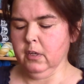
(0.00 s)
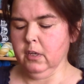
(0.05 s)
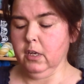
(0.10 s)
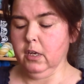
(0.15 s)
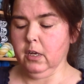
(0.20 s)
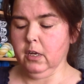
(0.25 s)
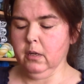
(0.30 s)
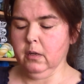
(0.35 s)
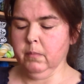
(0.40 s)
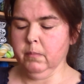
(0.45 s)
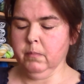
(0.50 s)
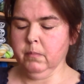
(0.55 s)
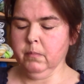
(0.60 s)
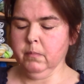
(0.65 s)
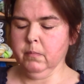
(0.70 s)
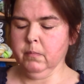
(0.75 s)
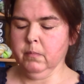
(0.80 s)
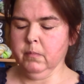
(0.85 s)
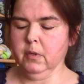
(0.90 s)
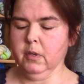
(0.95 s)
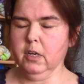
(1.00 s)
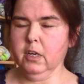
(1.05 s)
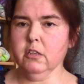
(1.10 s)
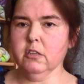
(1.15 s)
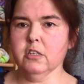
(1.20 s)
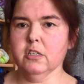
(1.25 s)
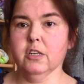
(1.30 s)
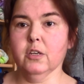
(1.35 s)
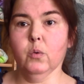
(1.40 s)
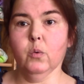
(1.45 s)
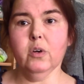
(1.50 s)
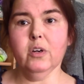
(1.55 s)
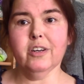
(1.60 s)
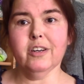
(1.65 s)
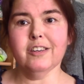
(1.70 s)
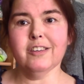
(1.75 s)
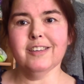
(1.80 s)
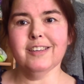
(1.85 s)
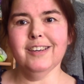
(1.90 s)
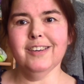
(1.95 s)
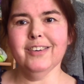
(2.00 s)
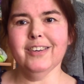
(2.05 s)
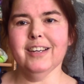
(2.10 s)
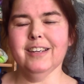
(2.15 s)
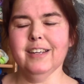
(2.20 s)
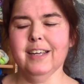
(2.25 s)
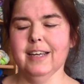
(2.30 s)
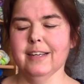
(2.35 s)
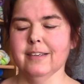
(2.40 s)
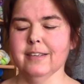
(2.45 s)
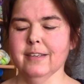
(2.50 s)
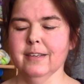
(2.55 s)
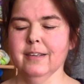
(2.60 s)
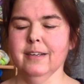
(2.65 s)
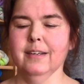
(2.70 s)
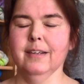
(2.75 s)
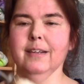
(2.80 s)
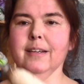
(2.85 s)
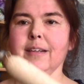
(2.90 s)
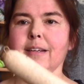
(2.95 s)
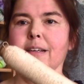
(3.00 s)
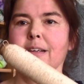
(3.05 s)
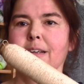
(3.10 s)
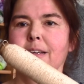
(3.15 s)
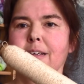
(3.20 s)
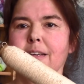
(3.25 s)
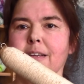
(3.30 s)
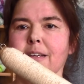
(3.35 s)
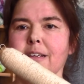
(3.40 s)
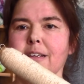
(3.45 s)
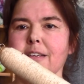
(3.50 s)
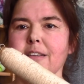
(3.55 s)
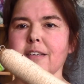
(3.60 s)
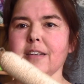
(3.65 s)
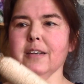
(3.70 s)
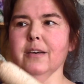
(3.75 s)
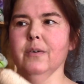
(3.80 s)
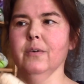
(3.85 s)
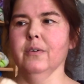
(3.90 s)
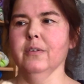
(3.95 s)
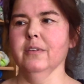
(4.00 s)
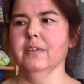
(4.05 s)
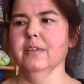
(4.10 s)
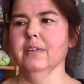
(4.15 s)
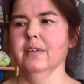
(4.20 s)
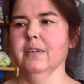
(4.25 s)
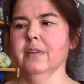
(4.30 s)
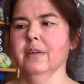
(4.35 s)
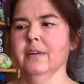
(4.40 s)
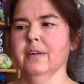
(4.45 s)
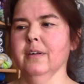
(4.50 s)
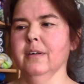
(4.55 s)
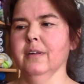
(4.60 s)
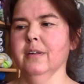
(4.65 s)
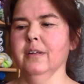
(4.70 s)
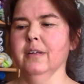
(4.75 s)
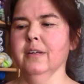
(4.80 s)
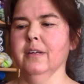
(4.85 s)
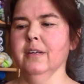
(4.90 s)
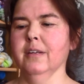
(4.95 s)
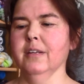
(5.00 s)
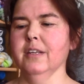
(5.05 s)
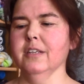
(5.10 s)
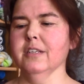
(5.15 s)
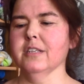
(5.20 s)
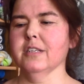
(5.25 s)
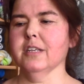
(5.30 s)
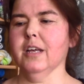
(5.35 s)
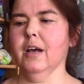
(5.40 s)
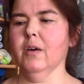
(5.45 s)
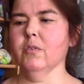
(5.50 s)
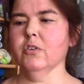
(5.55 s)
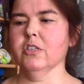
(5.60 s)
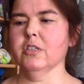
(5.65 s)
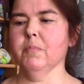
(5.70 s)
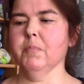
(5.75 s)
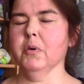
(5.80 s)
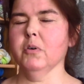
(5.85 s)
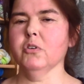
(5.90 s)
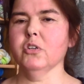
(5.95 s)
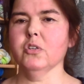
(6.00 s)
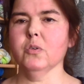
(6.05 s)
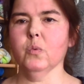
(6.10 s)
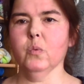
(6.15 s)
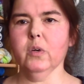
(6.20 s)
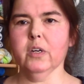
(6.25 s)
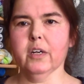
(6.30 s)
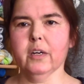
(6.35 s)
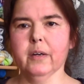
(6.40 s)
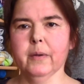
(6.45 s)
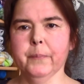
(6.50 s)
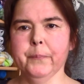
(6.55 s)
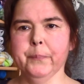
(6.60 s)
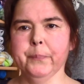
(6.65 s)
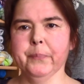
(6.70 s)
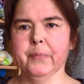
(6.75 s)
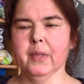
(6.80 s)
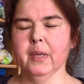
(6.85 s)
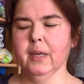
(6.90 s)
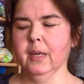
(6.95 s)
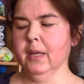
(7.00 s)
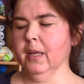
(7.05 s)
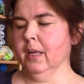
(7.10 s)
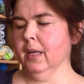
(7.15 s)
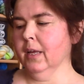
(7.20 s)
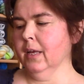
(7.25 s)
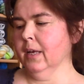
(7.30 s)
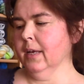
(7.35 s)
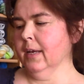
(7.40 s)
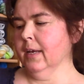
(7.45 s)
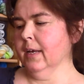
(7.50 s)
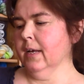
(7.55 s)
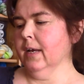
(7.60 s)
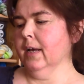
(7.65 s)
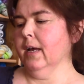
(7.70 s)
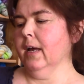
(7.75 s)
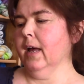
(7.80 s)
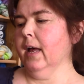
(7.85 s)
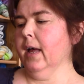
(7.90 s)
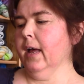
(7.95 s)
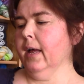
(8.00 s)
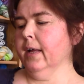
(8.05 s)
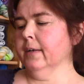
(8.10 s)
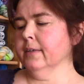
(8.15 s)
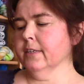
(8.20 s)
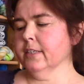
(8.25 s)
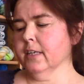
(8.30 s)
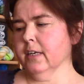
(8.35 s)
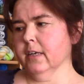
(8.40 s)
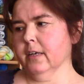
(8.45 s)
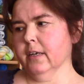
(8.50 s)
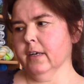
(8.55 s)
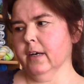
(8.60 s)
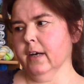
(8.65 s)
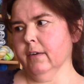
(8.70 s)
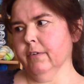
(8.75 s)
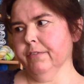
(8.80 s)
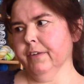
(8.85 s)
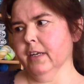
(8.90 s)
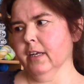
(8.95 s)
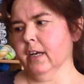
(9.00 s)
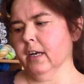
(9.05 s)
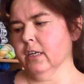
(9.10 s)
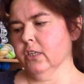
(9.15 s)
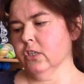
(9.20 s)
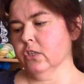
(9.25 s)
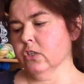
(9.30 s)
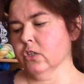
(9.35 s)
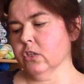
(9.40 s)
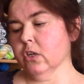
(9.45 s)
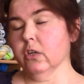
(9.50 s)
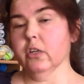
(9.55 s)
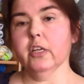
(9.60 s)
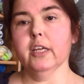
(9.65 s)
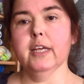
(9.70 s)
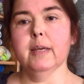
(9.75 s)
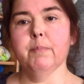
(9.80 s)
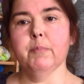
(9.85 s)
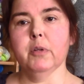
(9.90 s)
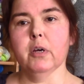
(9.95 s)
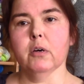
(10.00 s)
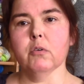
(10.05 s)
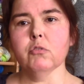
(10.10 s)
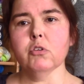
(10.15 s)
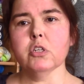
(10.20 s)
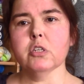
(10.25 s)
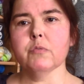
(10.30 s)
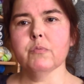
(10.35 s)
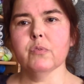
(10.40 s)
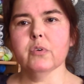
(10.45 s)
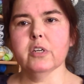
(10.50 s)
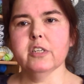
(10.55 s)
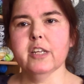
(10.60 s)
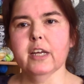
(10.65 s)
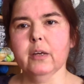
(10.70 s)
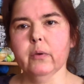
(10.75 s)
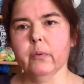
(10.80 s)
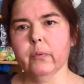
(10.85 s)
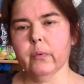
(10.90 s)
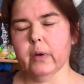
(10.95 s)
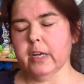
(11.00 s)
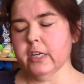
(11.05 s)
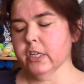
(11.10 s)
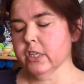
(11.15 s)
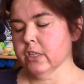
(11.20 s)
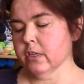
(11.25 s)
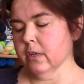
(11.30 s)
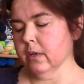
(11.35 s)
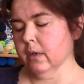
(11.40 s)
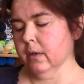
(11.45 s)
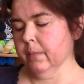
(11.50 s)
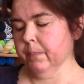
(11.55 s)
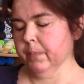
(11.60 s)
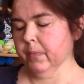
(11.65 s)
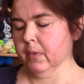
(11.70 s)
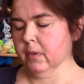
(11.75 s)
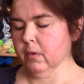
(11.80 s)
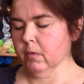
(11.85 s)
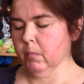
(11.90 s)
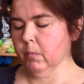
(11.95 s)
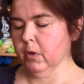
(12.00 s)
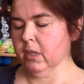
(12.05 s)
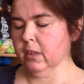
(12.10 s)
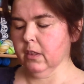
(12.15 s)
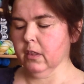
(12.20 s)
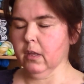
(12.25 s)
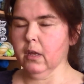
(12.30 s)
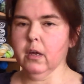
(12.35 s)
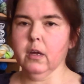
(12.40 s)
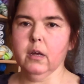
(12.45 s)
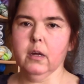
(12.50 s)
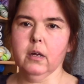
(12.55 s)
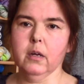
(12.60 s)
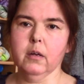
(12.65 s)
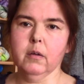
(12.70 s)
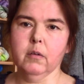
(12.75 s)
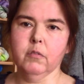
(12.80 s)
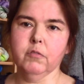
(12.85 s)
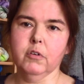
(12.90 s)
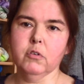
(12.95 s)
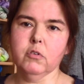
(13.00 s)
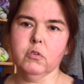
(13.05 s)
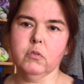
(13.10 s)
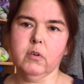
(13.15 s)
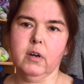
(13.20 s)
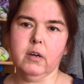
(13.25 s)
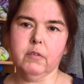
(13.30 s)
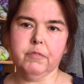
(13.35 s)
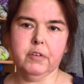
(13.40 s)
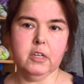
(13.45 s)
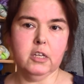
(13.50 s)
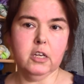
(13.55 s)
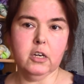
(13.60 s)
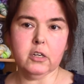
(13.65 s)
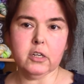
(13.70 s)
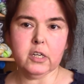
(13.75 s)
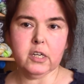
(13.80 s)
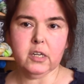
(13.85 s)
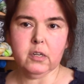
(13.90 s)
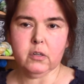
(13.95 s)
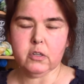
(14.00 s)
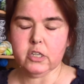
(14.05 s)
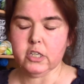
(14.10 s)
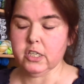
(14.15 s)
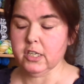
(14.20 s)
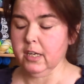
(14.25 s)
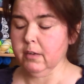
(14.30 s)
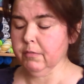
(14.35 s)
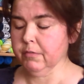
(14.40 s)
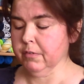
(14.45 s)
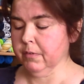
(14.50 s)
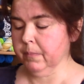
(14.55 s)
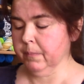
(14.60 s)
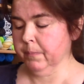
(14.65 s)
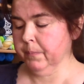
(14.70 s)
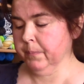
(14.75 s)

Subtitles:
yeah, it still works. Look at that. So this is how it's supposed to work. And I think I'm just going to keep those for decoration with photographing yarn or stuff.